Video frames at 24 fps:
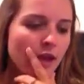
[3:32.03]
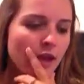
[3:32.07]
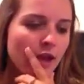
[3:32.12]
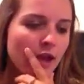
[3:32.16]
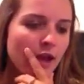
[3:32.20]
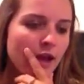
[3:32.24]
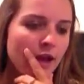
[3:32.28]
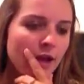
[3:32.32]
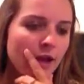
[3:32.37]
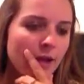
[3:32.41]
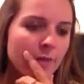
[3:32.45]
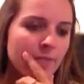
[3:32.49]

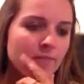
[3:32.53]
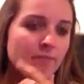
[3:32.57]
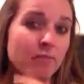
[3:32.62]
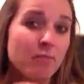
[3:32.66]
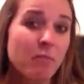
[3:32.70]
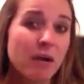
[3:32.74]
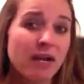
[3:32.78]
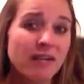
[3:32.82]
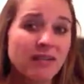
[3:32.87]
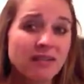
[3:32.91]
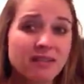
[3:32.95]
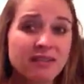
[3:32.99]

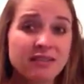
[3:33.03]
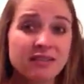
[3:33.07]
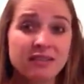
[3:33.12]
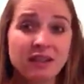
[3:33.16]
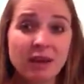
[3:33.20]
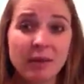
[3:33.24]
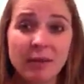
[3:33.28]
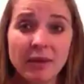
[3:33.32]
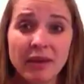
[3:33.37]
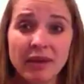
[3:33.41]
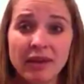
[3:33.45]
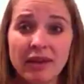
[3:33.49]
my
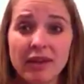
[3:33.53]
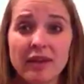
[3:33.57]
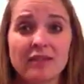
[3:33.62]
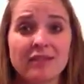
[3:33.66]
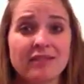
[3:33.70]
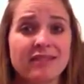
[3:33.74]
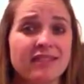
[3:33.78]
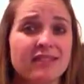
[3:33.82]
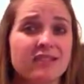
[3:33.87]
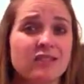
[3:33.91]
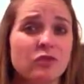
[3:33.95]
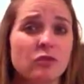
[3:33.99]
stomach
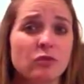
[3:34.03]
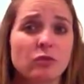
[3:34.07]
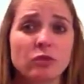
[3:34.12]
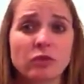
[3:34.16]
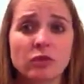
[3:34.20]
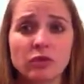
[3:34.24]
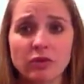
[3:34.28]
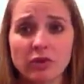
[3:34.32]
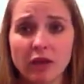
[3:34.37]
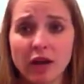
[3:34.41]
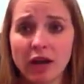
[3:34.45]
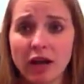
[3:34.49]
is
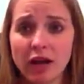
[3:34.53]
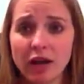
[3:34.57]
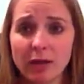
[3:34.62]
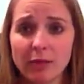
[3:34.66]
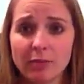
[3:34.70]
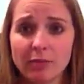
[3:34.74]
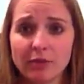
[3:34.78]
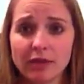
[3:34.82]
screwed up.